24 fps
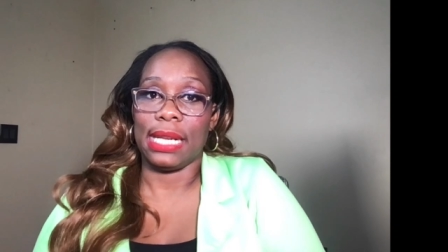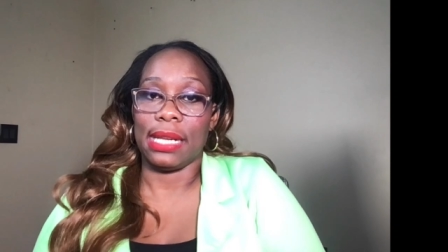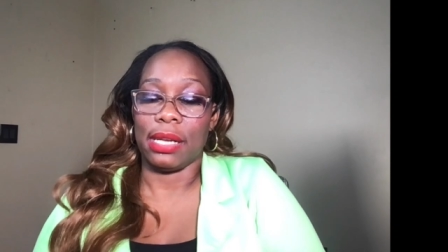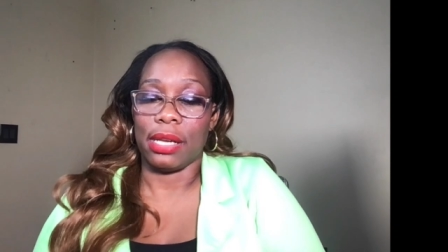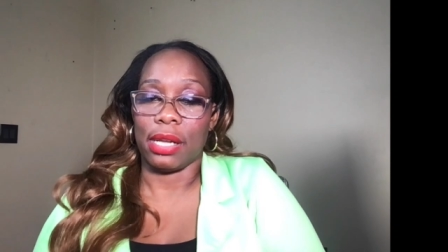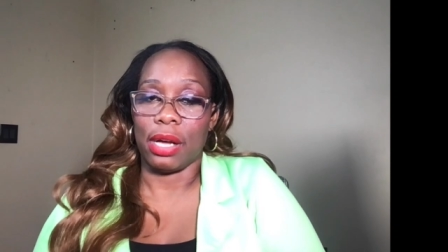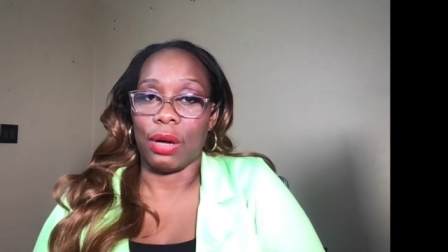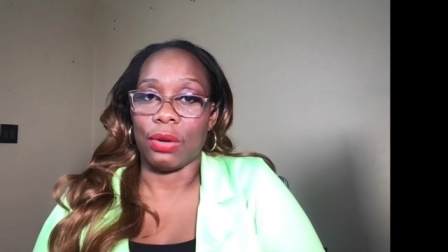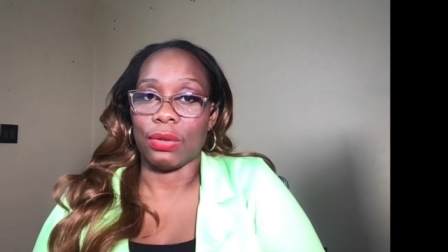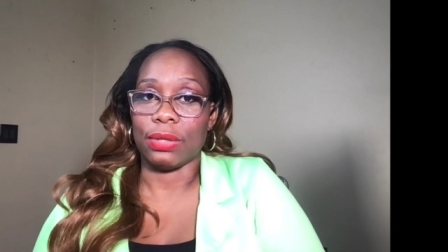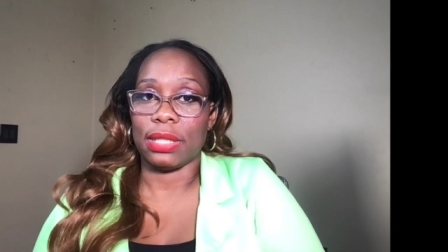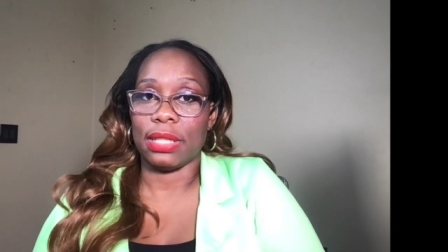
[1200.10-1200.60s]
and
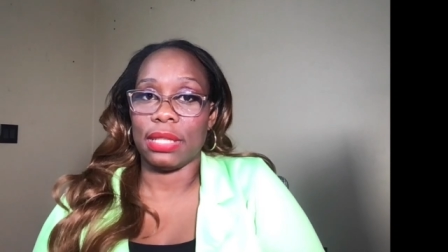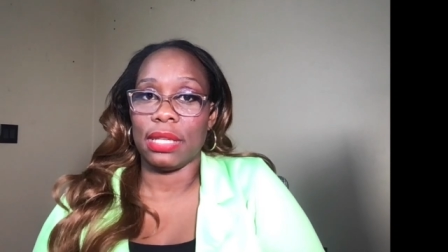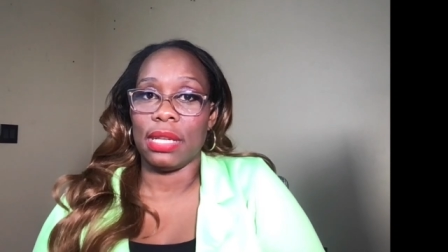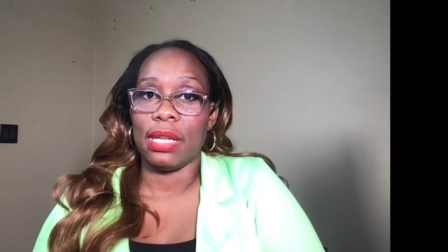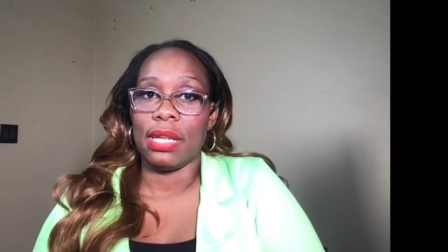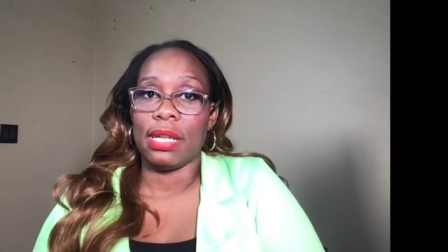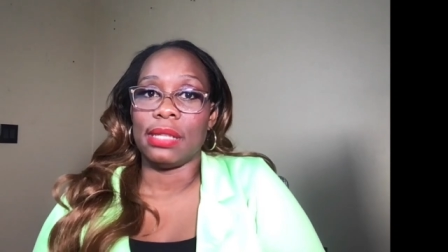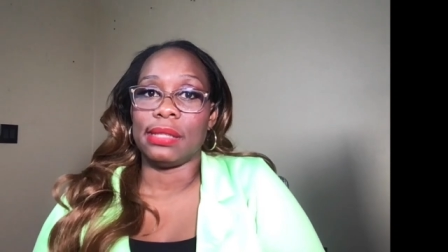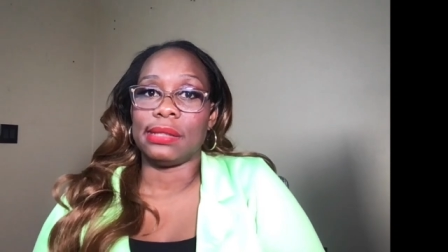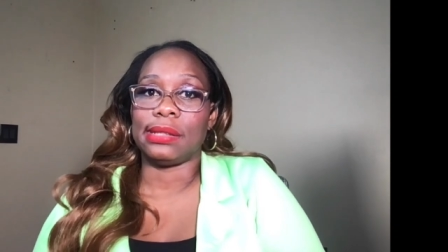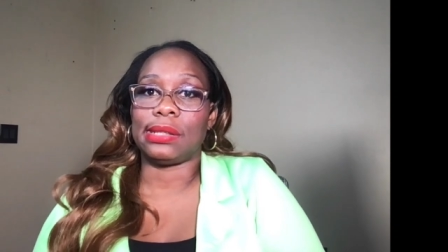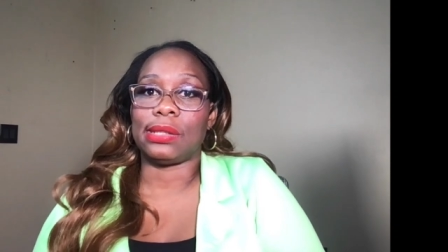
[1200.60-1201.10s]
out.
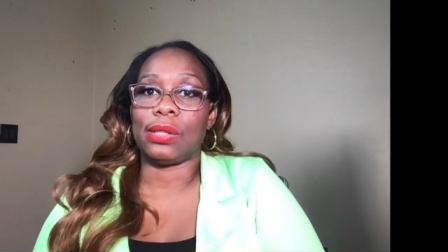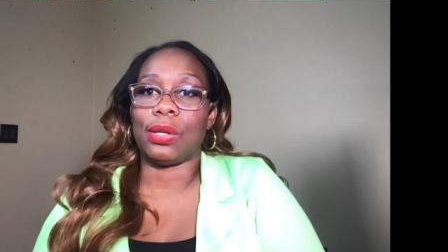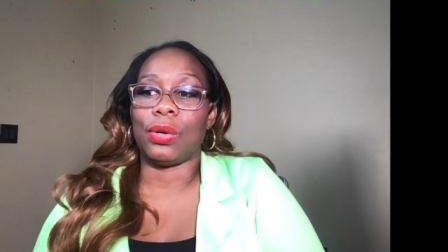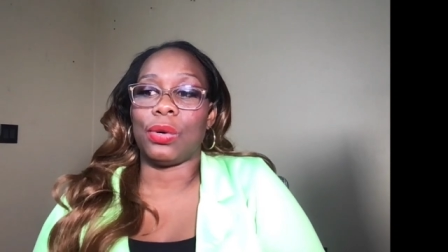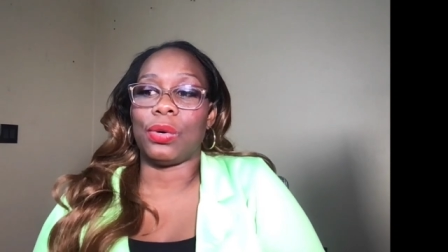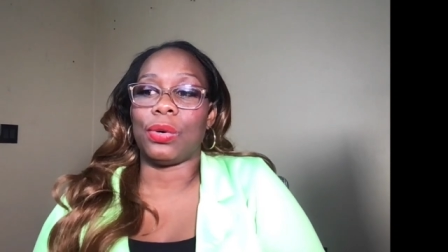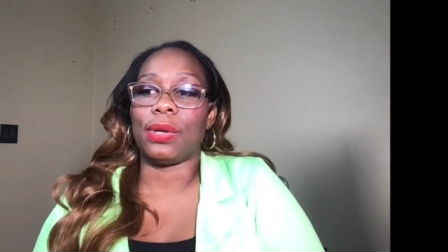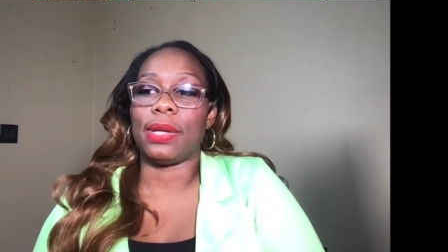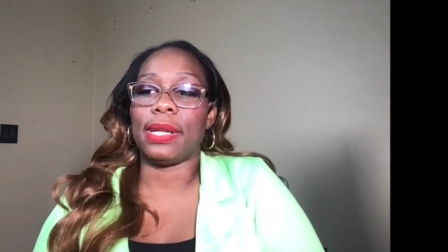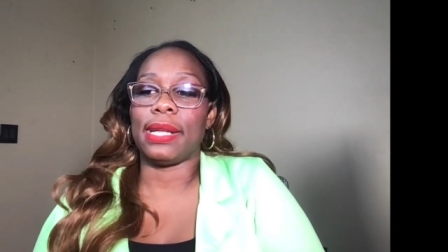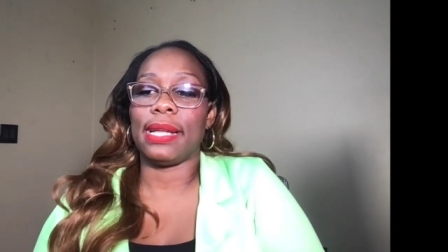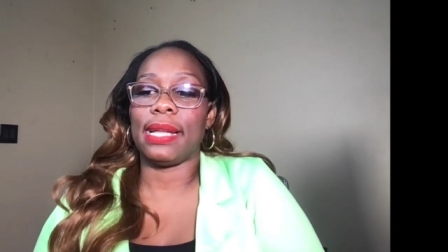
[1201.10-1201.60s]

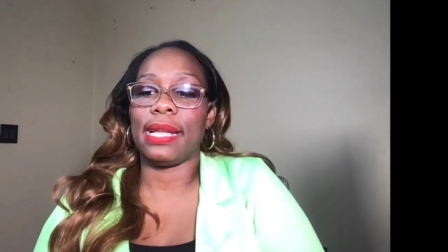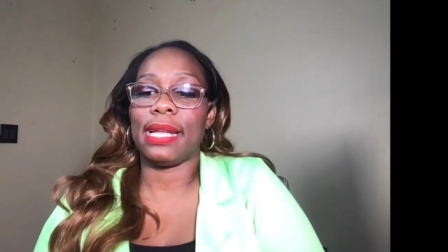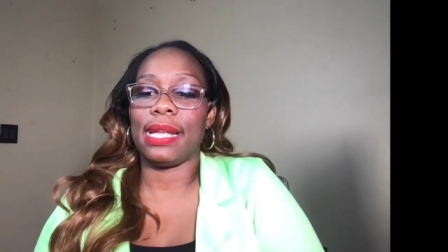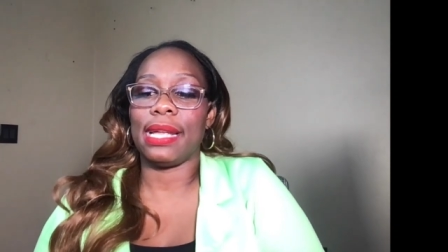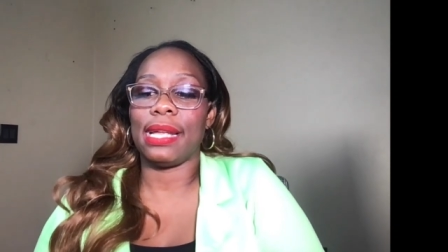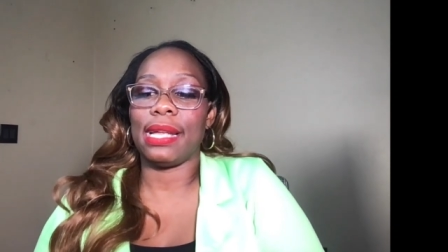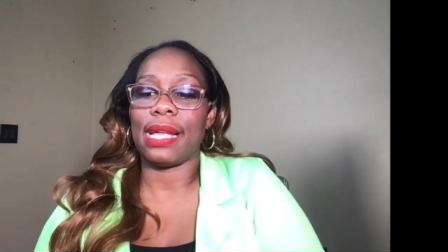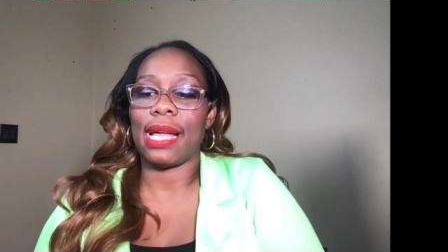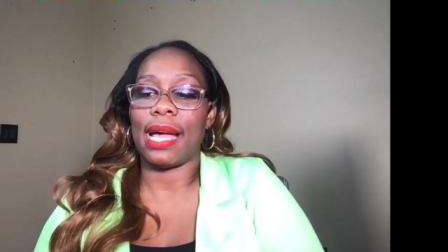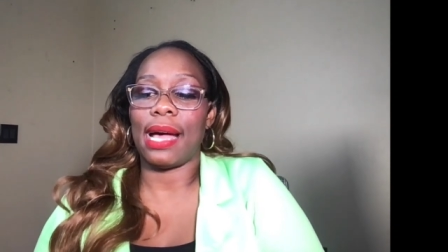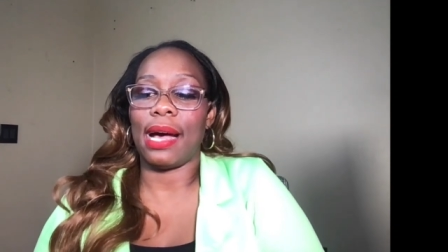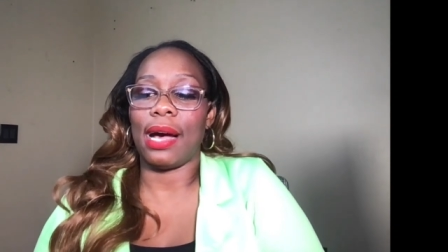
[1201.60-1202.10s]
So
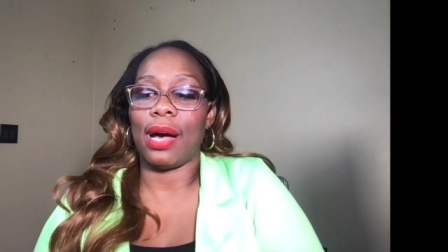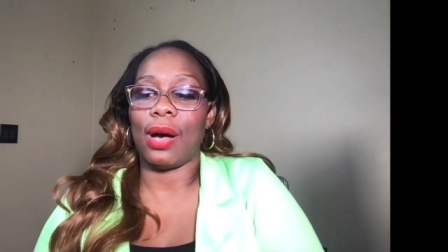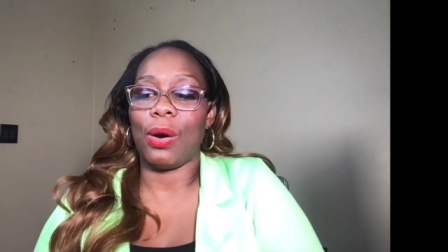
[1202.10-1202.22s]
uh,